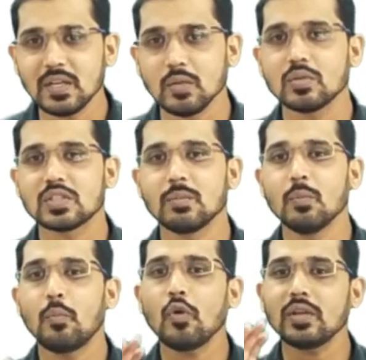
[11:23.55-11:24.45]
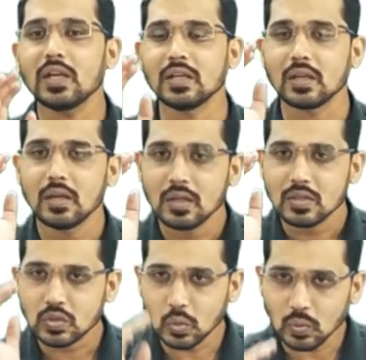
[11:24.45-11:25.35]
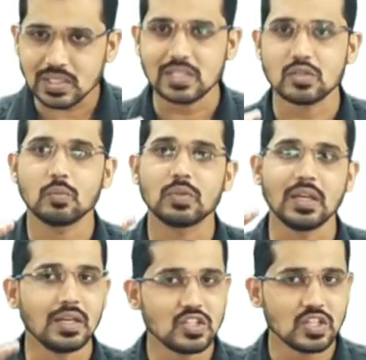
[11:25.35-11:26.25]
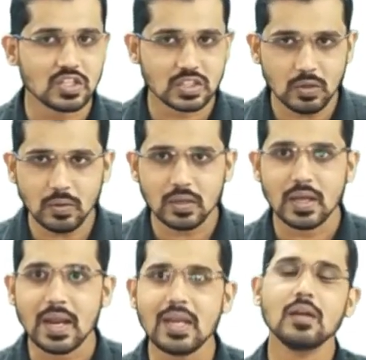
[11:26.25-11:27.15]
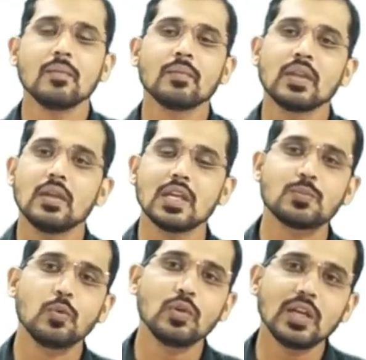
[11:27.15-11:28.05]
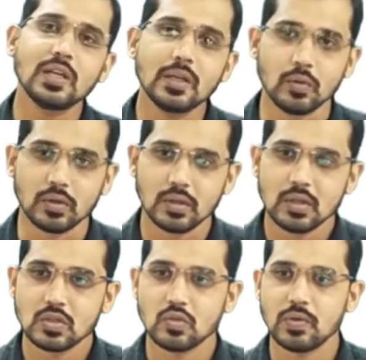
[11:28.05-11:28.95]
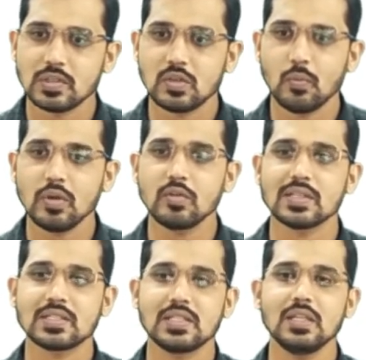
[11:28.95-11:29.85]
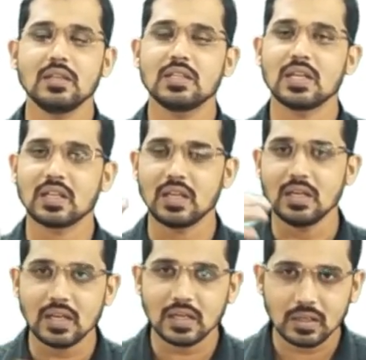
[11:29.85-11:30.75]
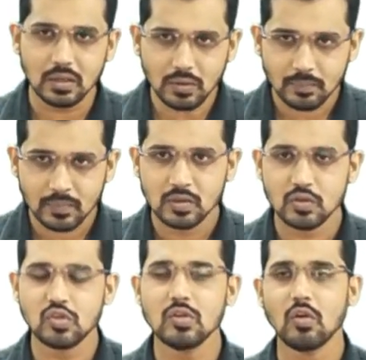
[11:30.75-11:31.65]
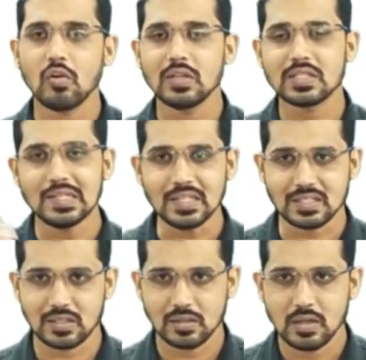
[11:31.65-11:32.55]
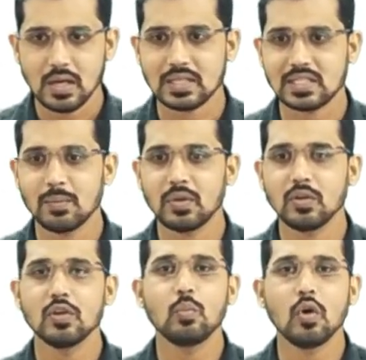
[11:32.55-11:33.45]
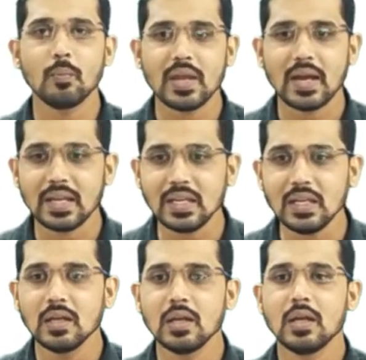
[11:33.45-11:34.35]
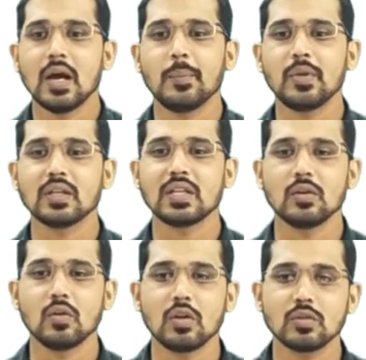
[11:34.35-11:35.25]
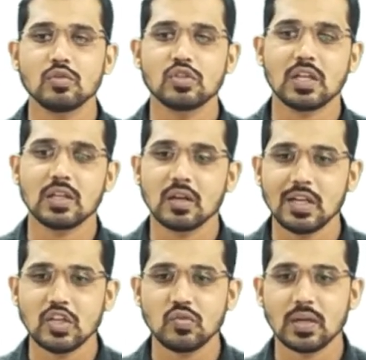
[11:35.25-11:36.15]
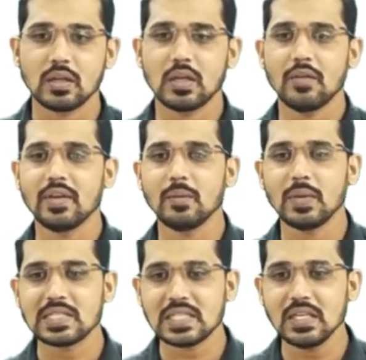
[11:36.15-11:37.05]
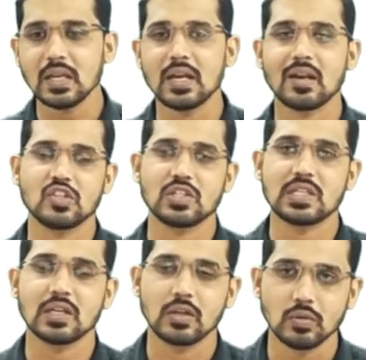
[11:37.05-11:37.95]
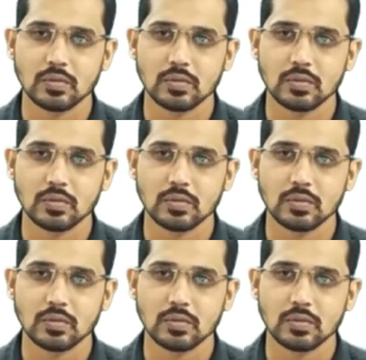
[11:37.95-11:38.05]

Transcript: you some important sources of the indigenous crude and exported crude. So first of all, you can see these are the Indian crude. You should know all this list. Assam crude, Bombay High. After that, North Gujarat, Ankleshwar, Kaveri Basin and Rajasthan crude.